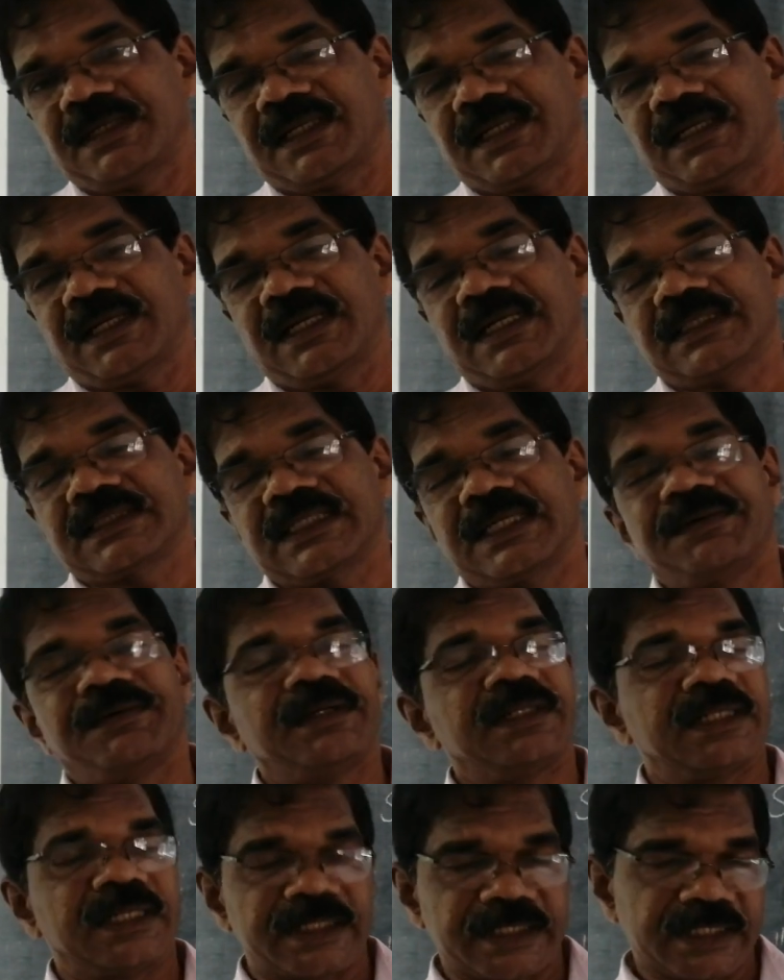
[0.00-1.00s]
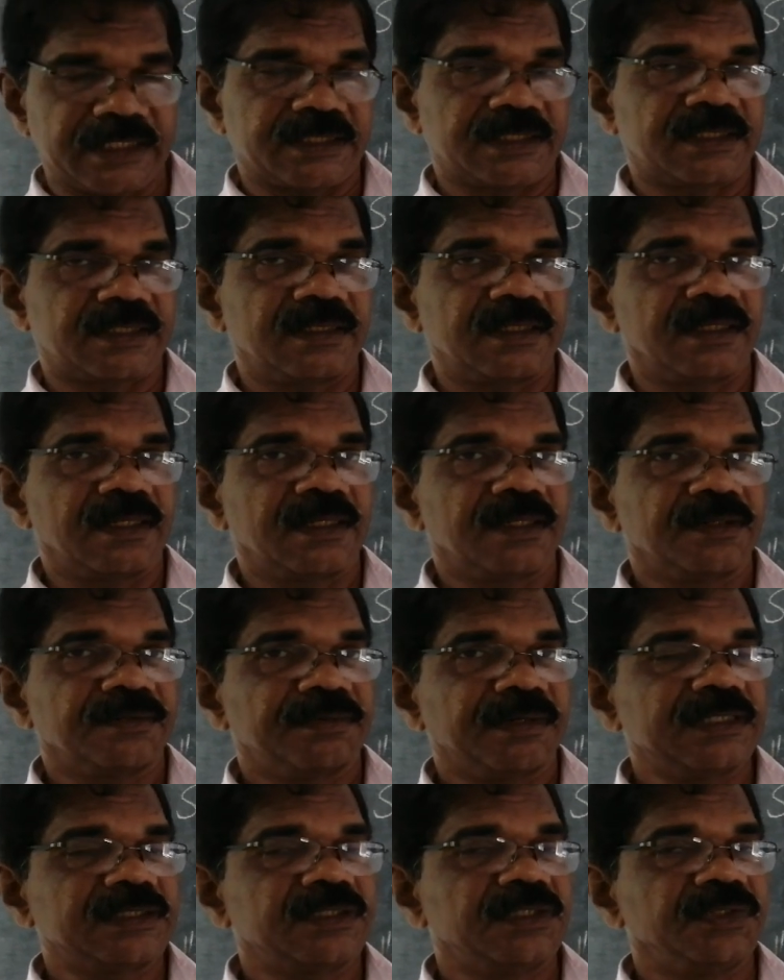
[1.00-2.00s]
materials given in the test.
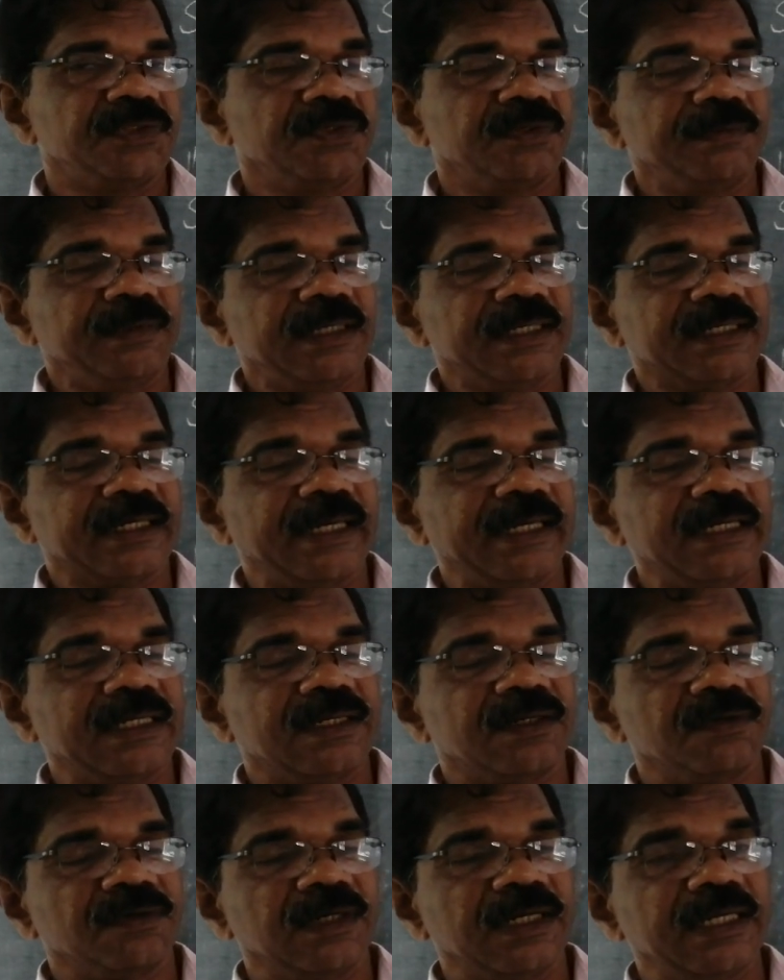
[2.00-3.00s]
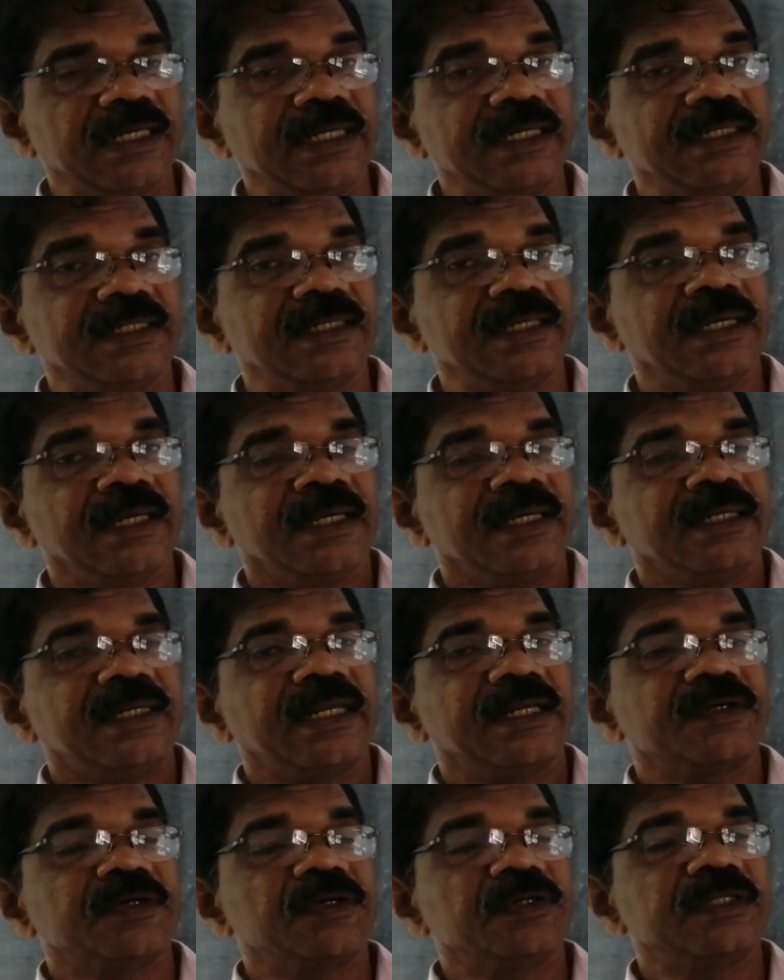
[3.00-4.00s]
First you may
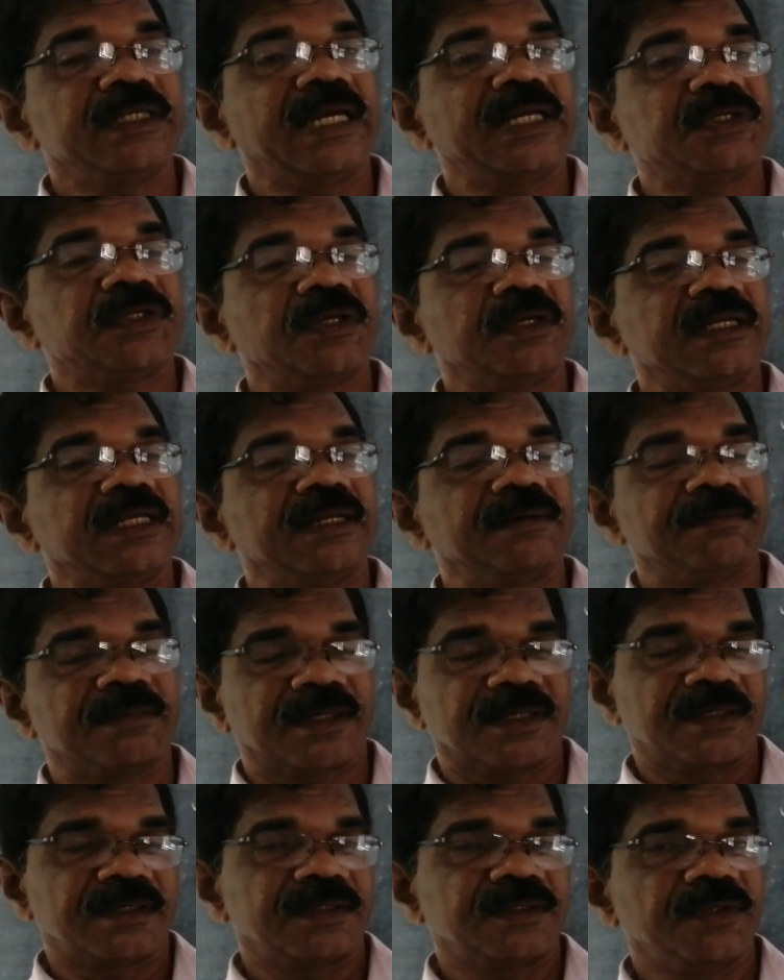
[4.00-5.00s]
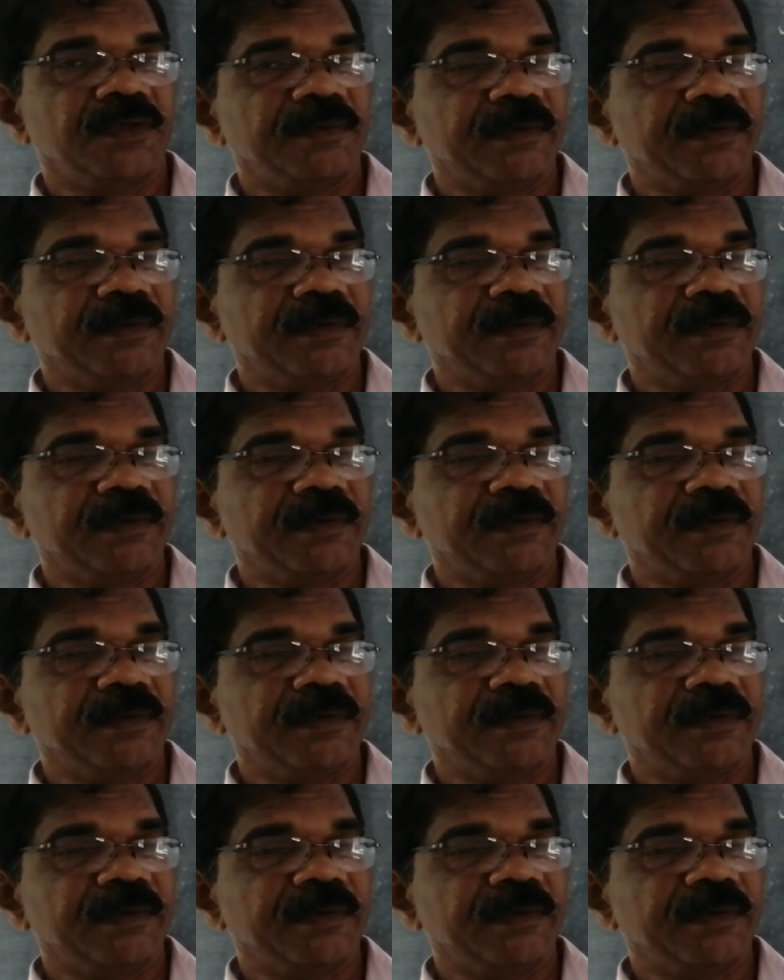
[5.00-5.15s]
take down the atomic number.